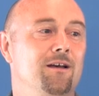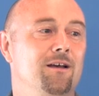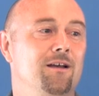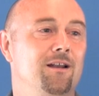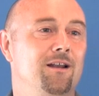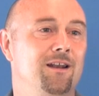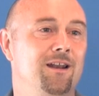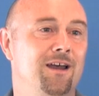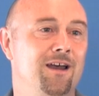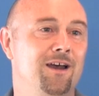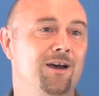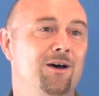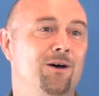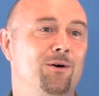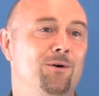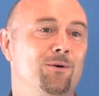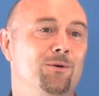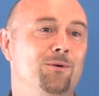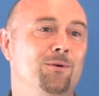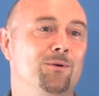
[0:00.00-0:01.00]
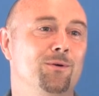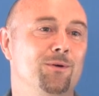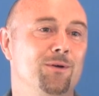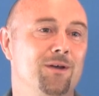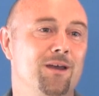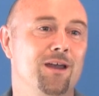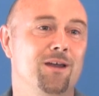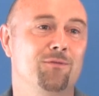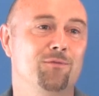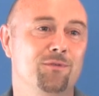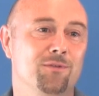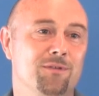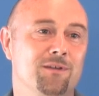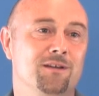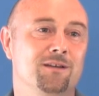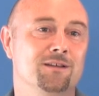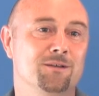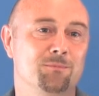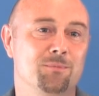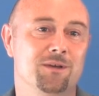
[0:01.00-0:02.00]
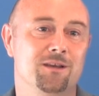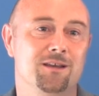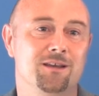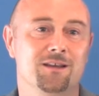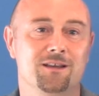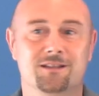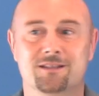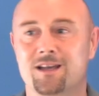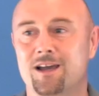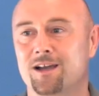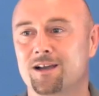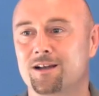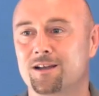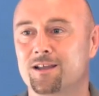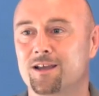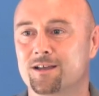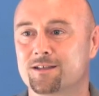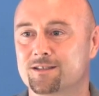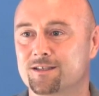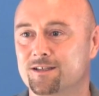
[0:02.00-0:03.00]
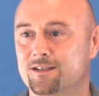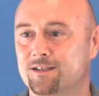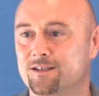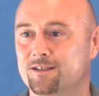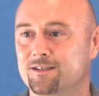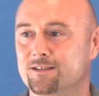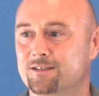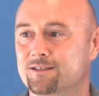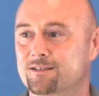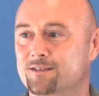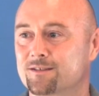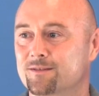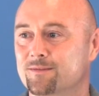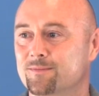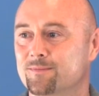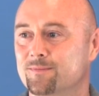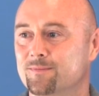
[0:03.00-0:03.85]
Allow everything to be exactly as it is.